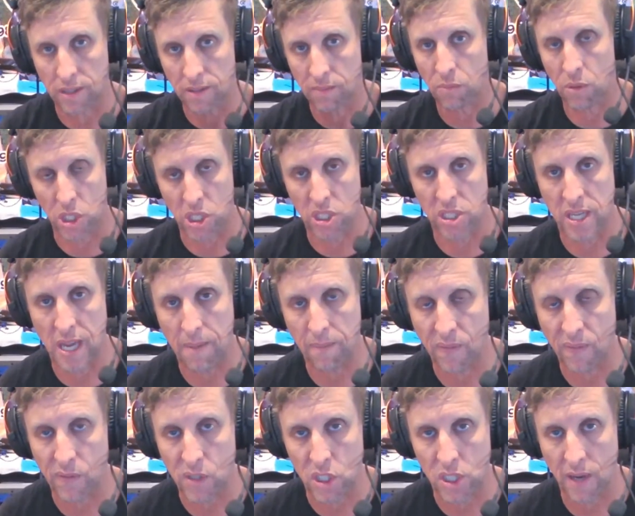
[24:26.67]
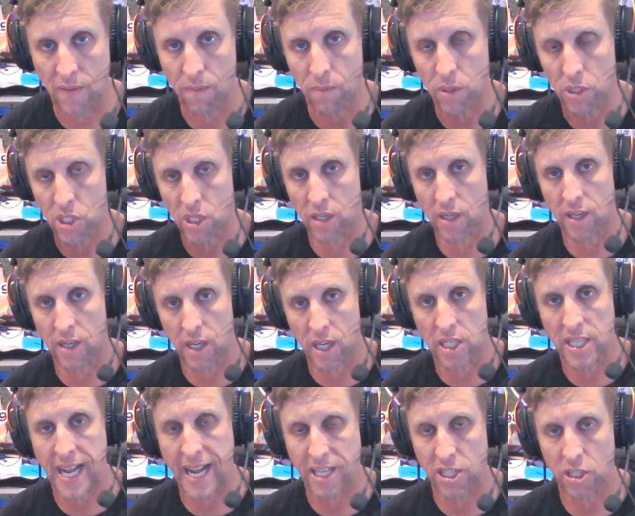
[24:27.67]
which is the M57, which is
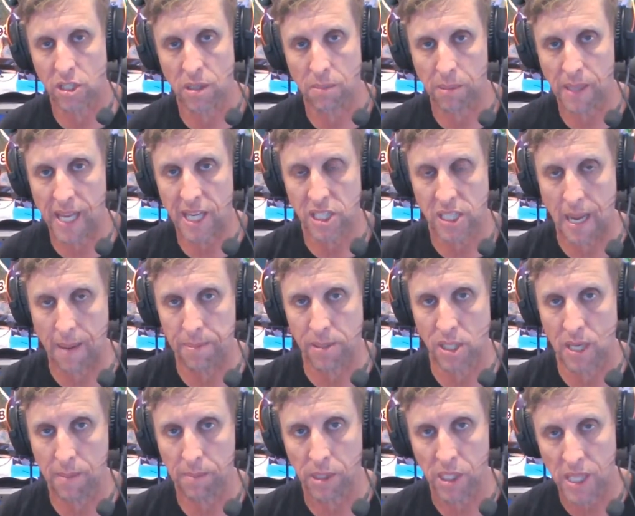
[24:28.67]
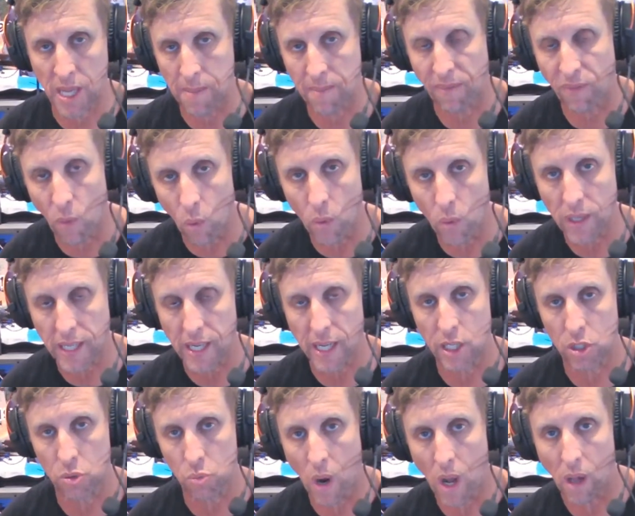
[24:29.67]
attached to the blast cap assembly, the M40
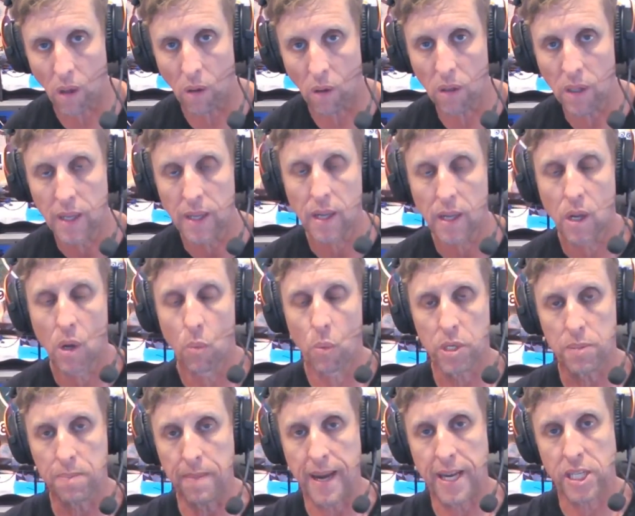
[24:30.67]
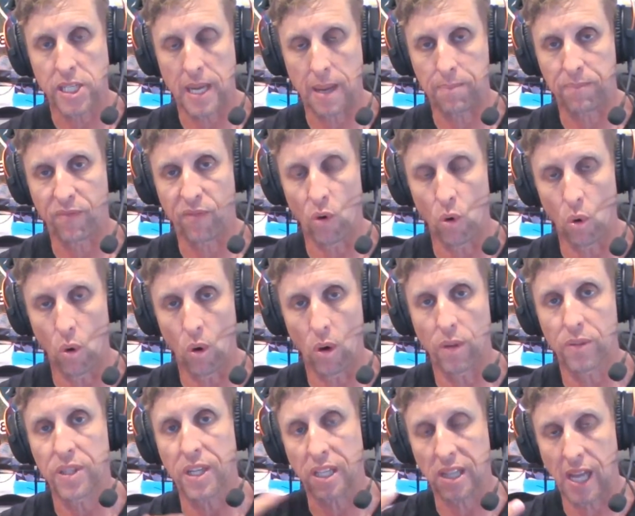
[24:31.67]
as well, which makes up
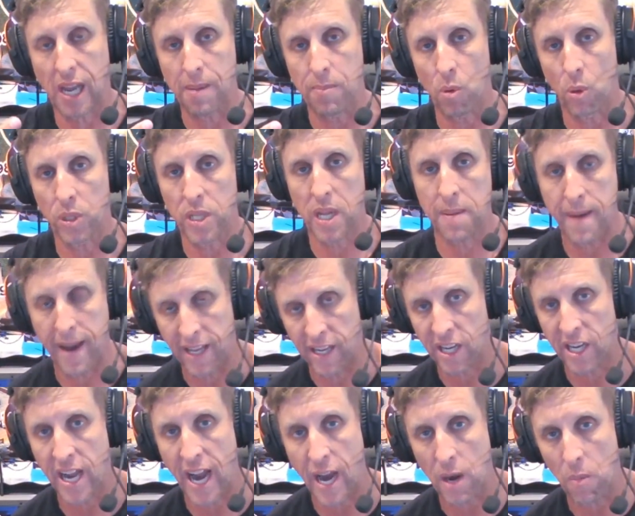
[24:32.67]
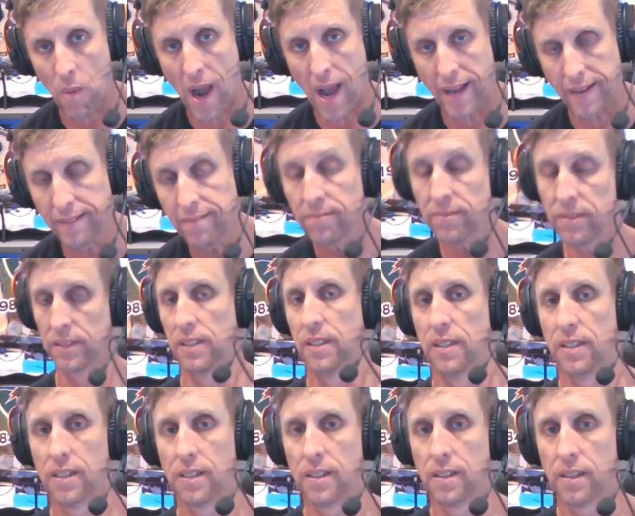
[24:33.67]
for the Claymore, the M18A1,
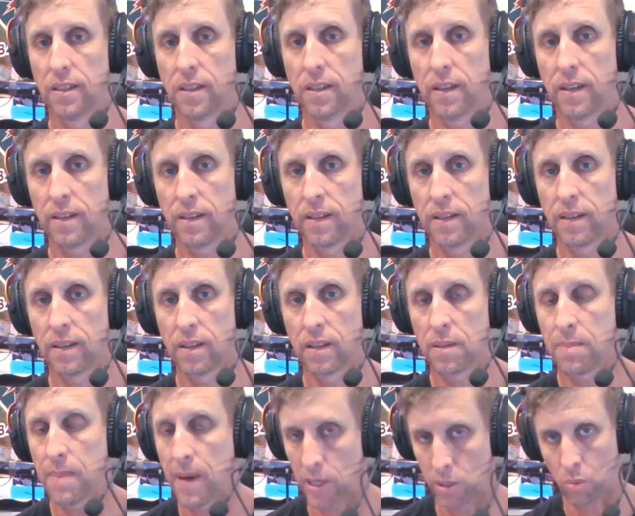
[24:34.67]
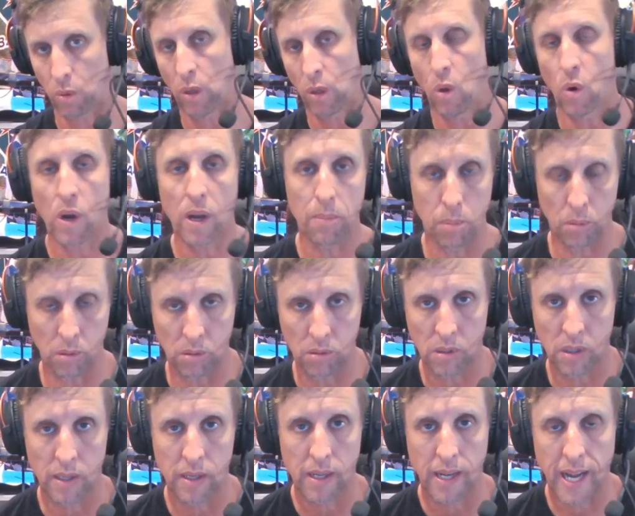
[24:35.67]
right, the most reliable
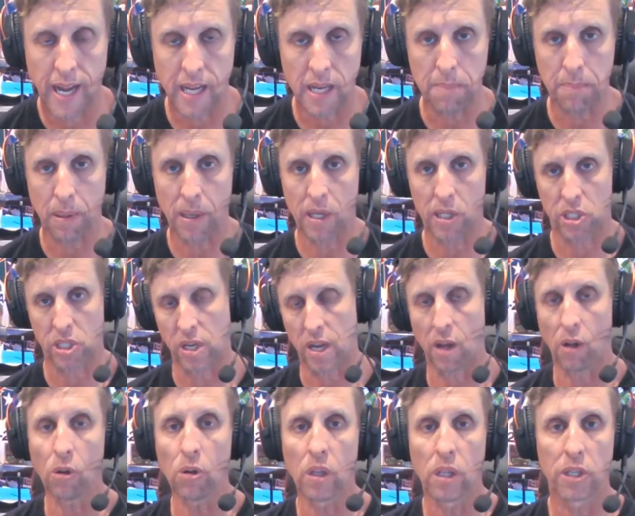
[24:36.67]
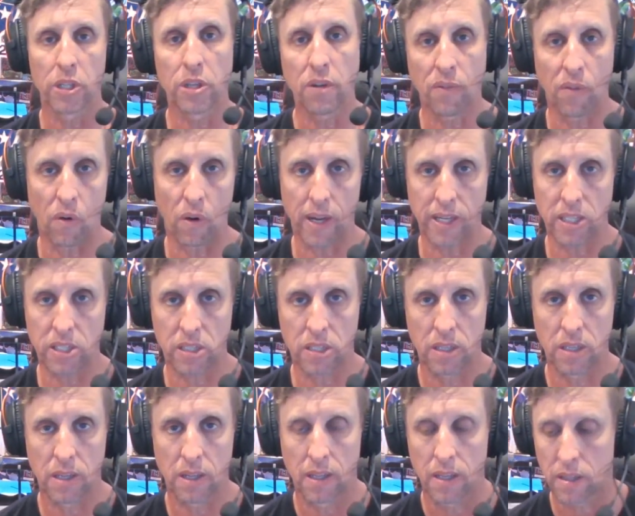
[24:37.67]
anti-personnel
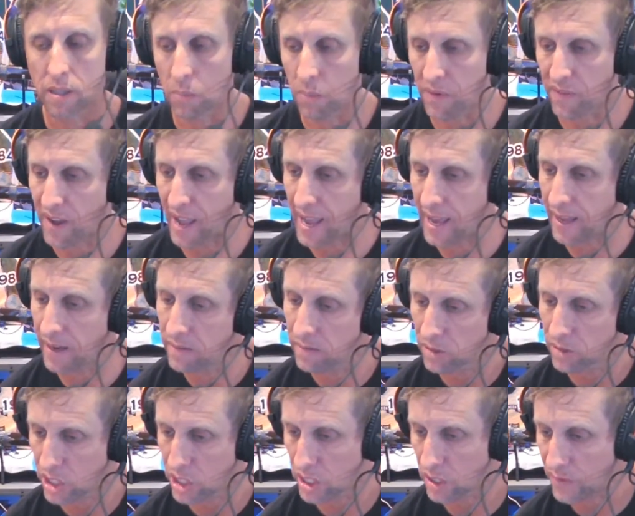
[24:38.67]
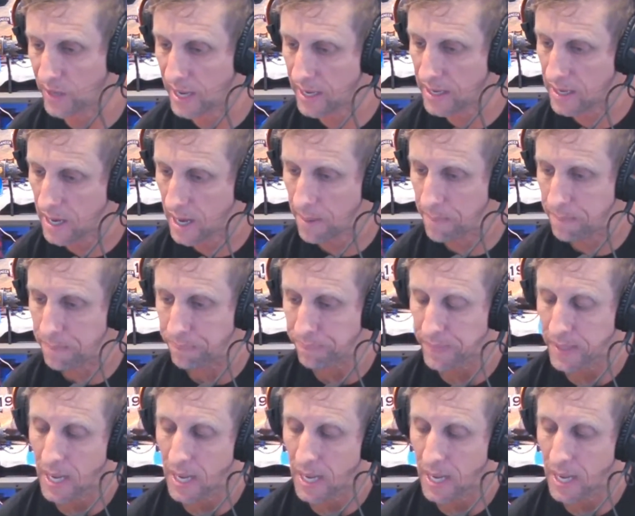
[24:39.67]
device that we've had since Vietnam.